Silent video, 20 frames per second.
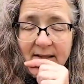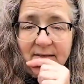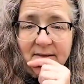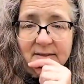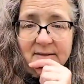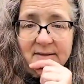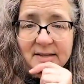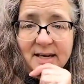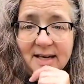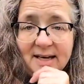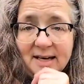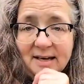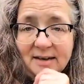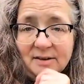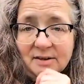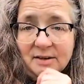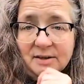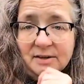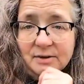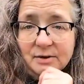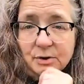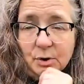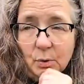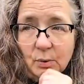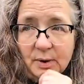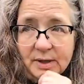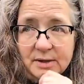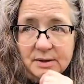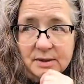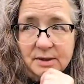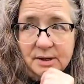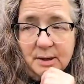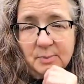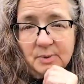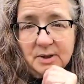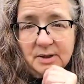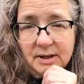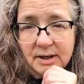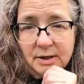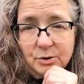then the sand is going to
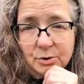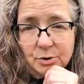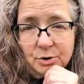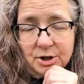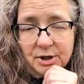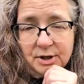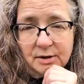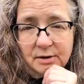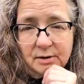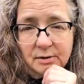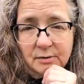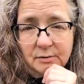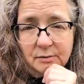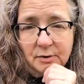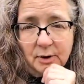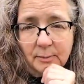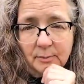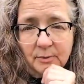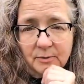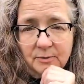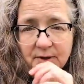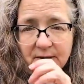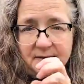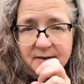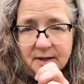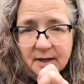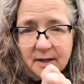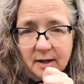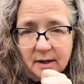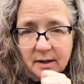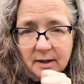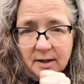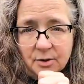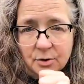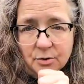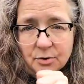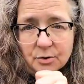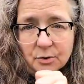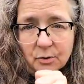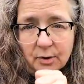keep the nitrogen from
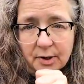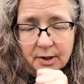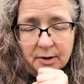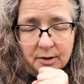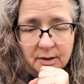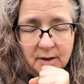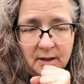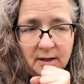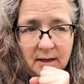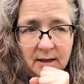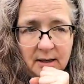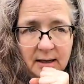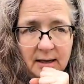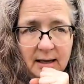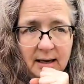fixating in your soil.